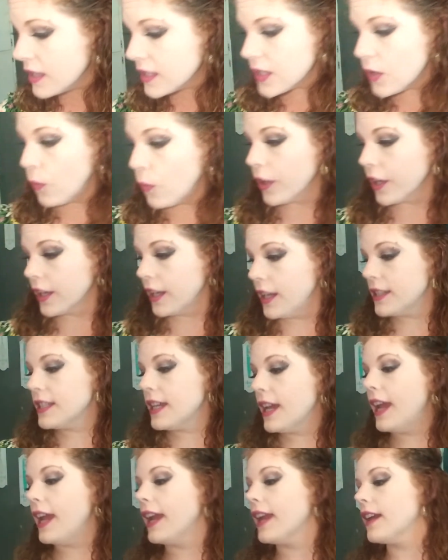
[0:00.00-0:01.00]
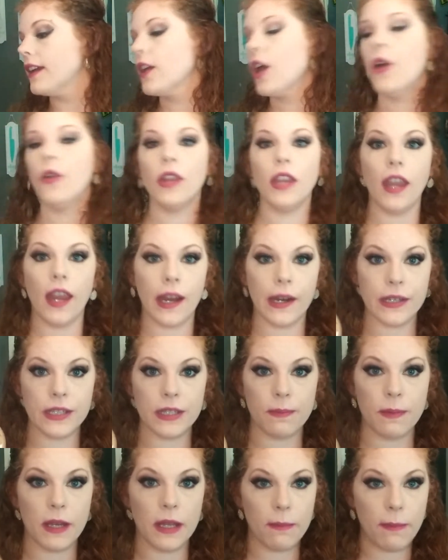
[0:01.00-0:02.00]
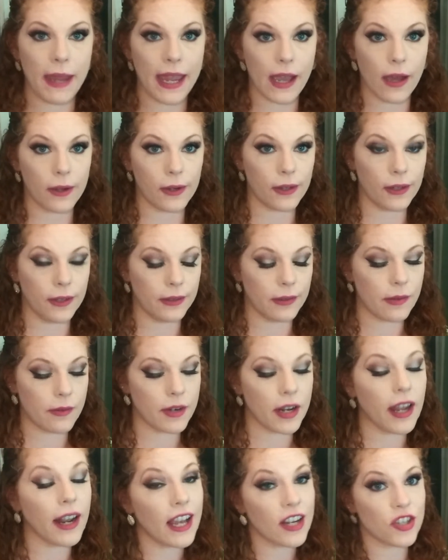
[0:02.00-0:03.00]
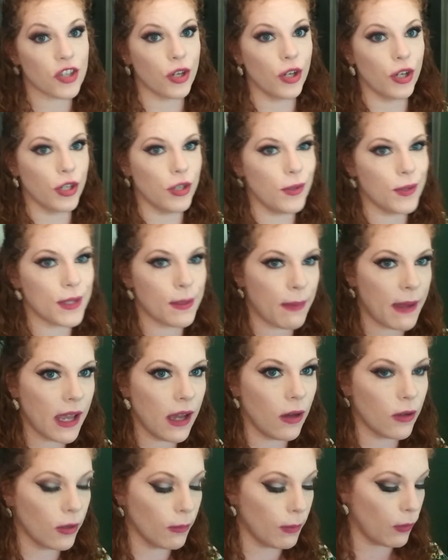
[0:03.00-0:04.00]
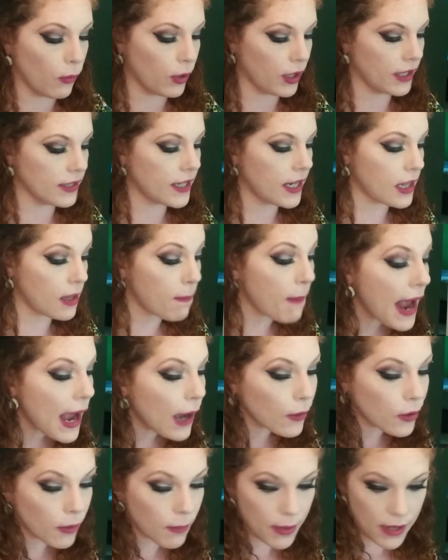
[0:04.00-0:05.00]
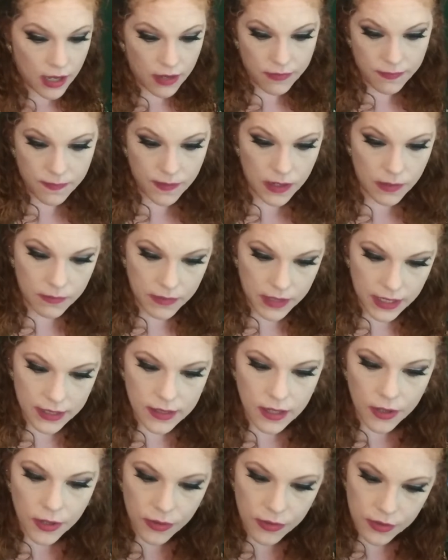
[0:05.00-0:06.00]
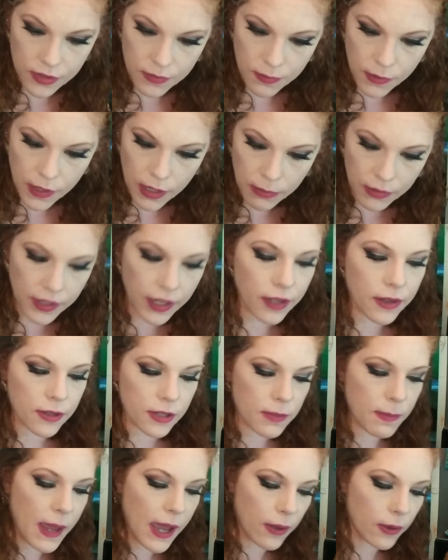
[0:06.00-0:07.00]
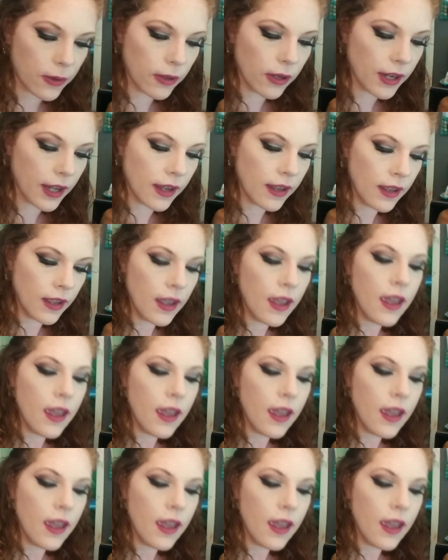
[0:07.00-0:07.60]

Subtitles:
So we're going to take Coty Airspun powder. I'm not actually going to use the powder, but we're going to take the powder puff from this, although there's probably, yeah, there's powder on it.